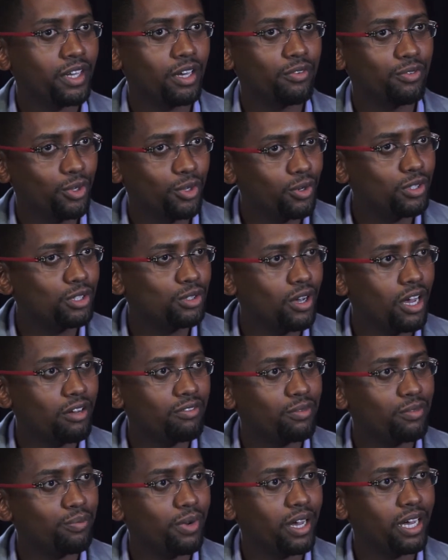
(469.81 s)
If you want to
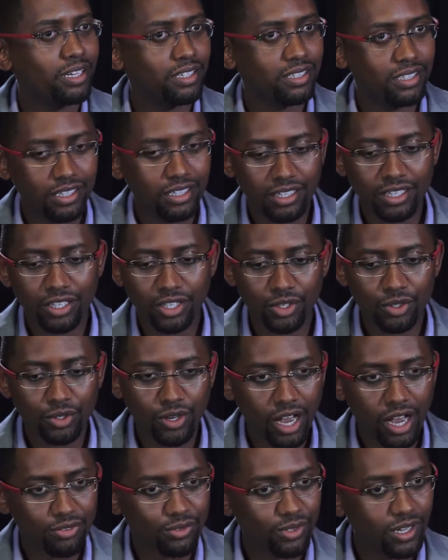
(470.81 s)
have impact, you know,
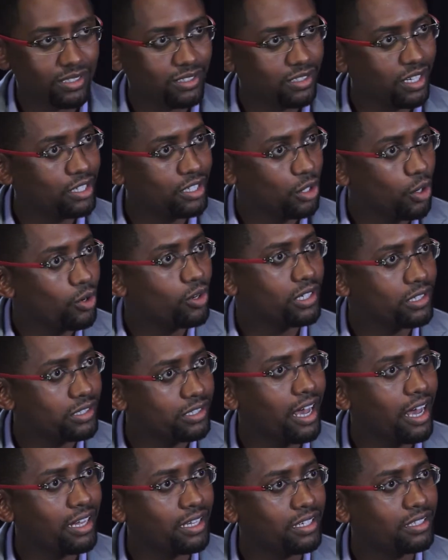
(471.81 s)
you have to attract local
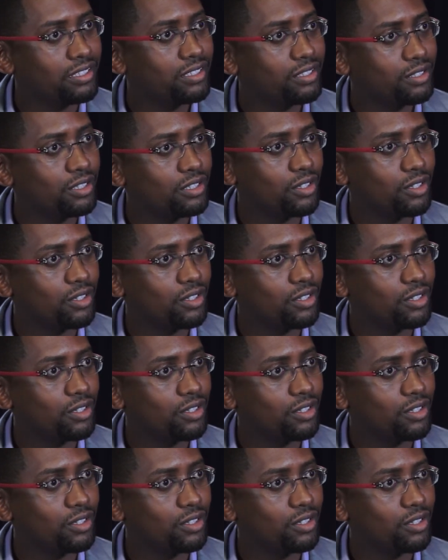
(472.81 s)
talent,